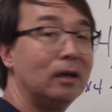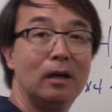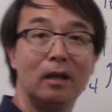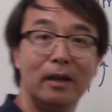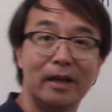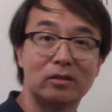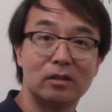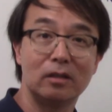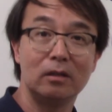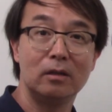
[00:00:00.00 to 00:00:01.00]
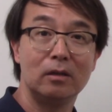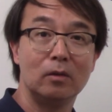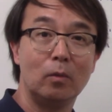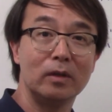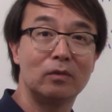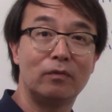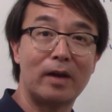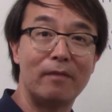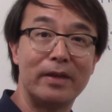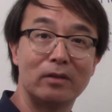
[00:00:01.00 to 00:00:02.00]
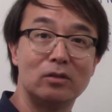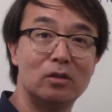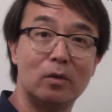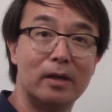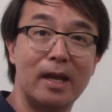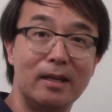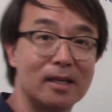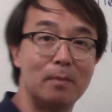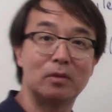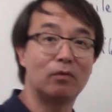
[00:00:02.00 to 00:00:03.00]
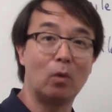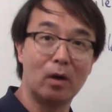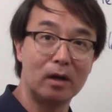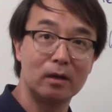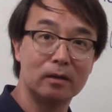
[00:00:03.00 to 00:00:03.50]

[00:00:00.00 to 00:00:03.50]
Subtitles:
Alexa, what's 5,280 times 4?